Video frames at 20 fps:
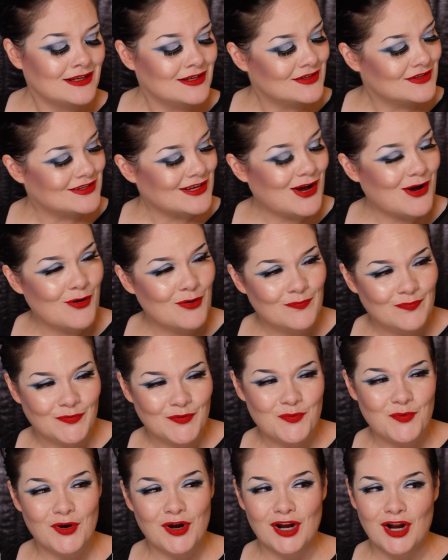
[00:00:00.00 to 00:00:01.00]
So
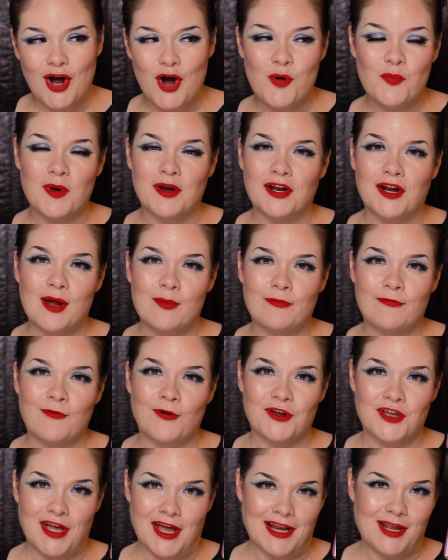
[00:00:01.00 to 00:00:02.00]
we're gonna open it up
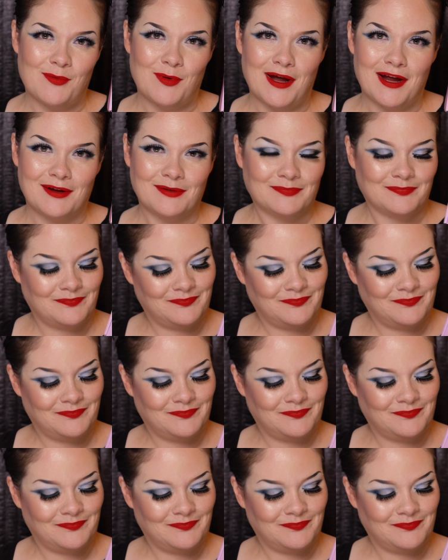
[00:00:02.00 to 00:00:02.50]
for you anyway.